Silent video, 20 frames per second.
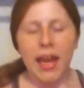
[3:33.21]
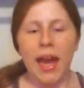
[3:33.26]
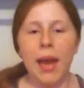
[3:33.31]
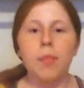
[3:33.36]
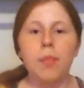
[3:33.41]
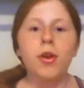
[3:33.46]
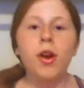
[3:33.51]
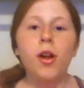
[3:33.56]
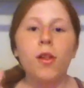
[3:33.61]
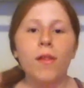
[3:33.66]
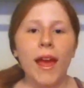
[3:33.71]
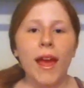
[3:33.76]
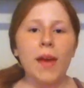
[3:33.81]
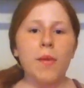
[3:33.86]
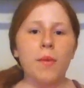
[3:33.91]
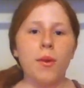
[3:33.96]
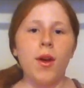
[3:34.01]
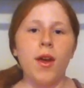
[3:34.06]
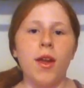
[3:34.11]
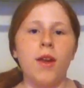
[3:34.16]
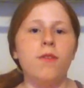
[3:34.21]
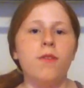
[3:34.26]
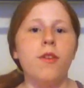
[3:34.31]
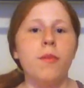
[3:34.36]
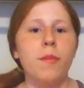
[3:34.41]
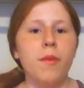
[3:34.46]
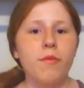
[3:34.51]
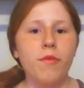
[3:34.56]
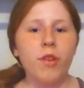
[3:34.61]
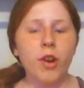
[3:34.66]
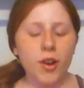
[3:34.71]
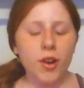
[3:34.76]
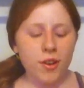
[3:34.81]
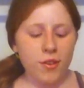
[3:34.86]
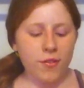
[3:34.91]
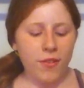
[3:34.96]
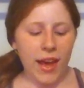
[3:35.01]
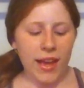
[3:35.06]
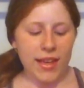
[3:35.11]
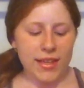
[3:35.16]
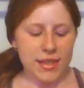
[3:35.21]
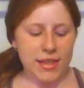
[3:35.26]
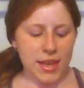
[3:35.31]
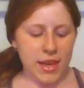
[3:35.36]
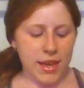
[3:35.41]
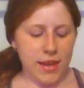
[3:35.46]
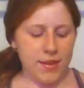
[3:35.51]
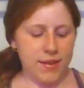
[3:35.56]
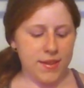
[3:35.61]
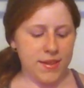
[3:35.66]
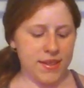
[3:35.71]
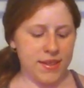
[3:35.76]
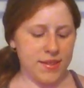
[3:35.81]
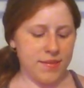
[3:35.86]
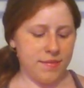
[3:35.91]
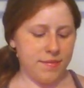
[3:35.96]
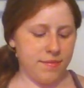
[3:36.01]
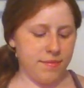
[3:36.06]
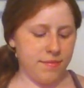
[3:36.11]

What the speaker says: Gabriel Lightwood from Infernal Devices.